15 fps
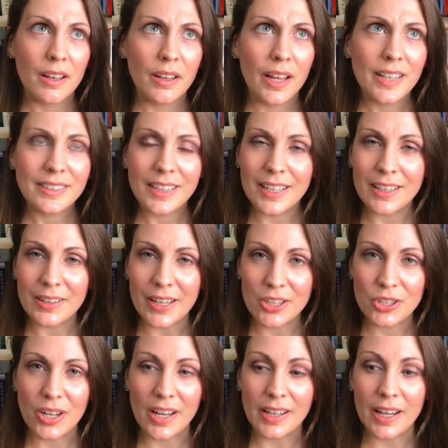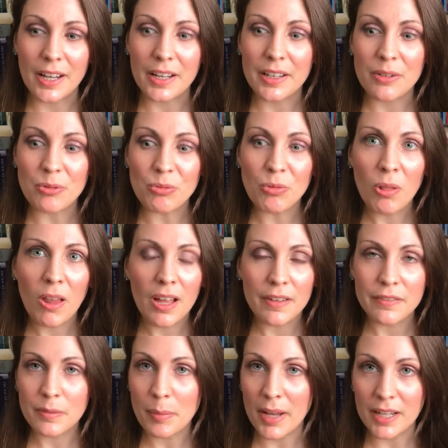essay collection and
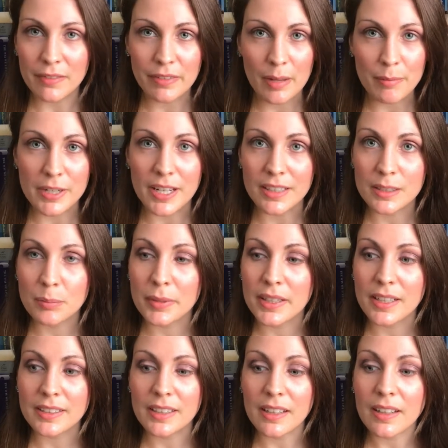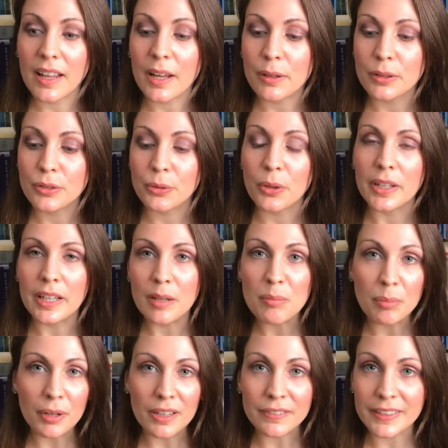loved Bad Feminist because it allows for an
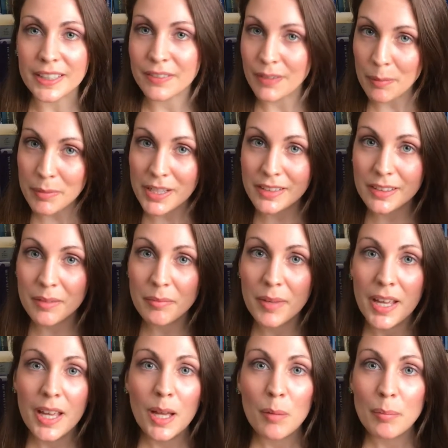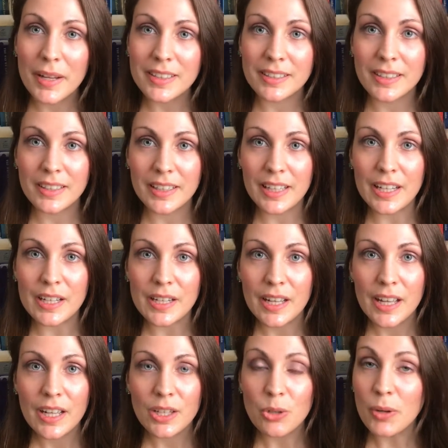imperfect feminism. Basically,
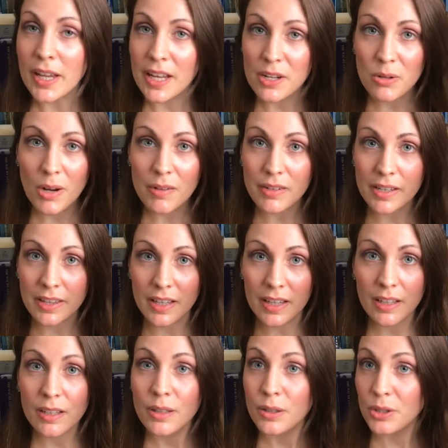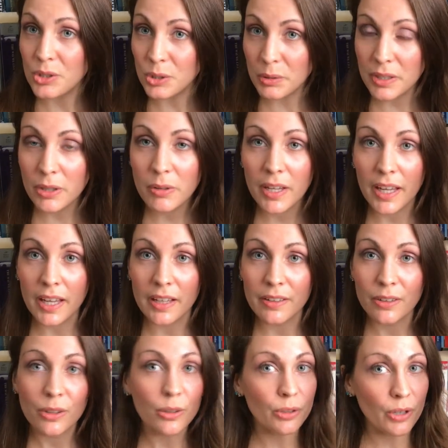you can't do everything, do what you
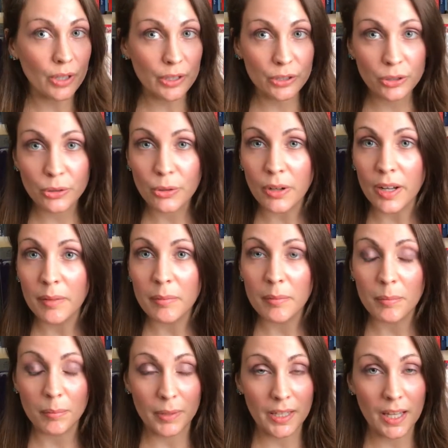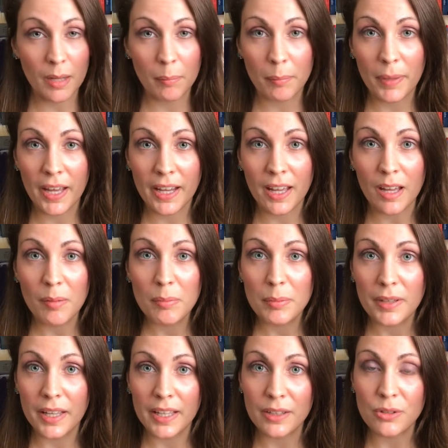can, you're gonna screw up, but get back up
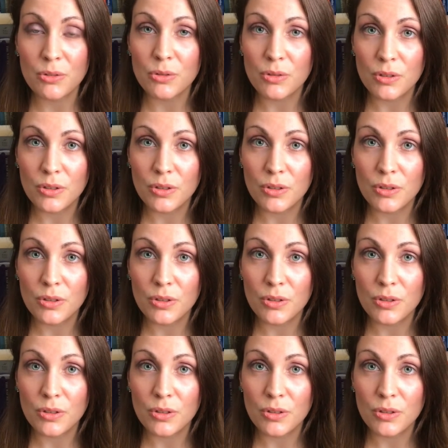and